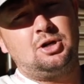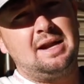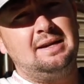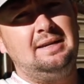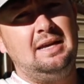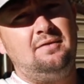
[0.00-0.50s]

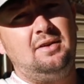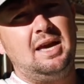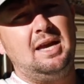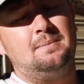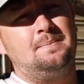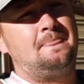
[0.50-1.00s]
trying to
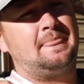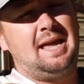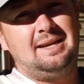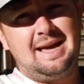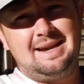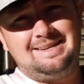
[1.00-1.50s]
deviate
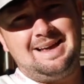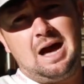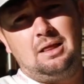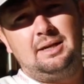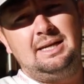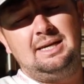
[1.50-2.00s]
and kind of
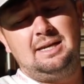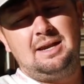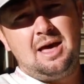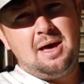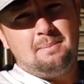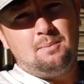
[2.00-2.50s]
dial it in
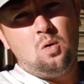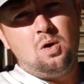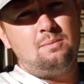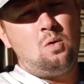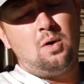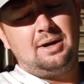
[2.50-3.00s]
more
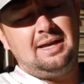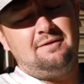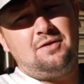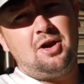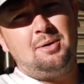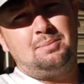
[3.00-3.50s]
and more and get
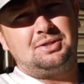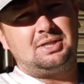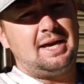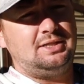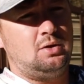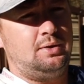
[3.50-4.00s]
very
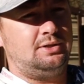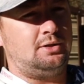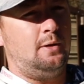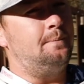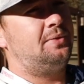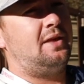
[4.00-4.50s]
precise on it.
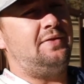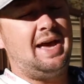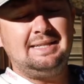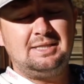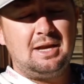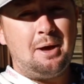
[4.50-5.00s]
So
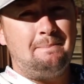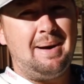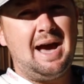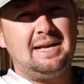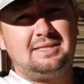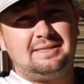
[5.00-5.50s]
that's
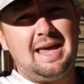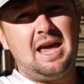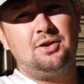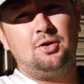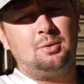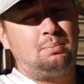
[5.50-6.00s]
my
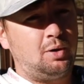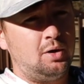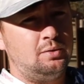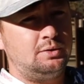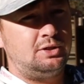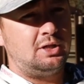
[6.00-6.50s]
standard
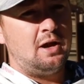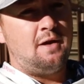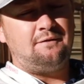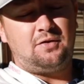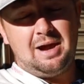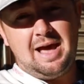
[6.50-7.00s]
approach
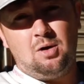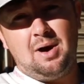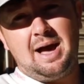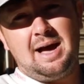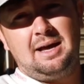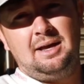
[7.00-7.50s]
for how
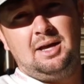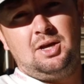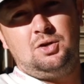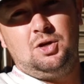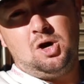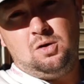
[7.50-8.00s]
I,
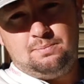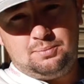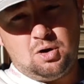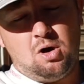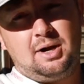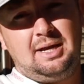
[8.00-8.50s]
you know,
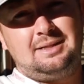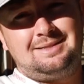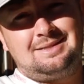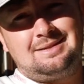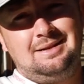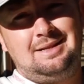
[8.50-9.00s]

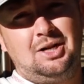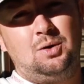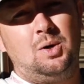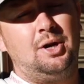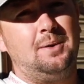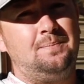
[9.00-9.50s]
target clear
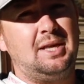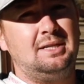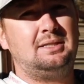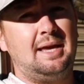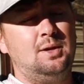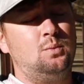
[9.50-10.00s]
water and
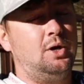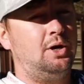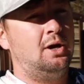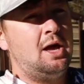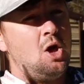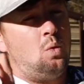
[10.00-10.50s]
stained
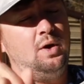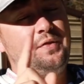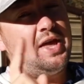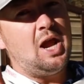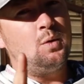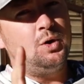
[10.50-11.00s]
water. One
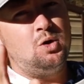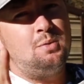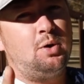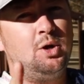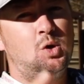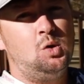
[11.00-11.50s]
thing we're doing
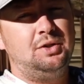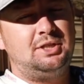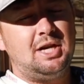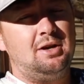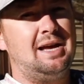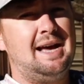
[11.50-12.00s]
pretty cool in the
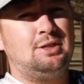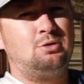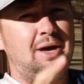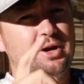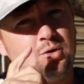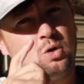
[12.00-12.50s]
channel, guys, we're
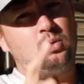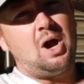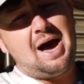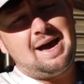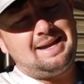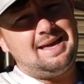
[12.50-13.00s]
about to do a
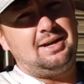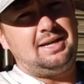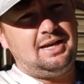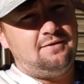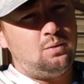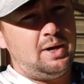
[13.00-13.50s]
rod
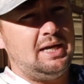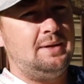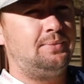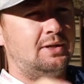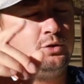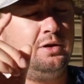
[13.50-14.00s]
giveaway.
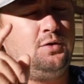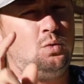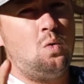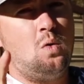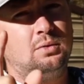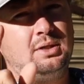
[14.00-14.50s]
So if you
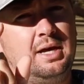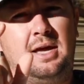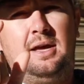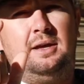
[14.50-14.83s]
want